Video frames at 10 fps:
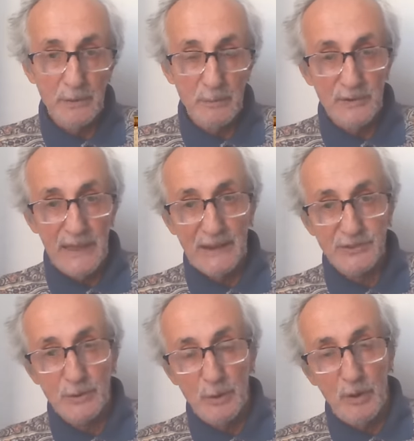
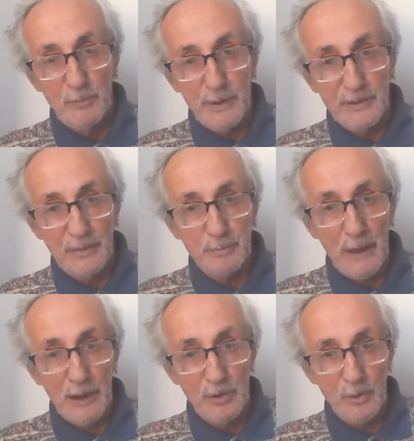reaction of President
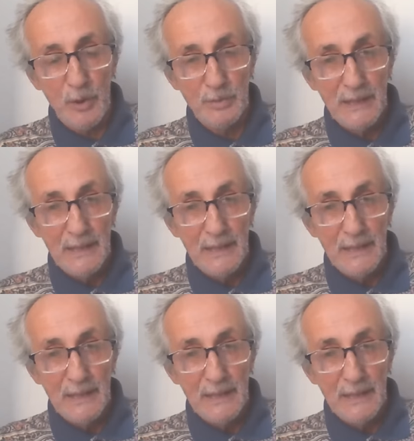Macron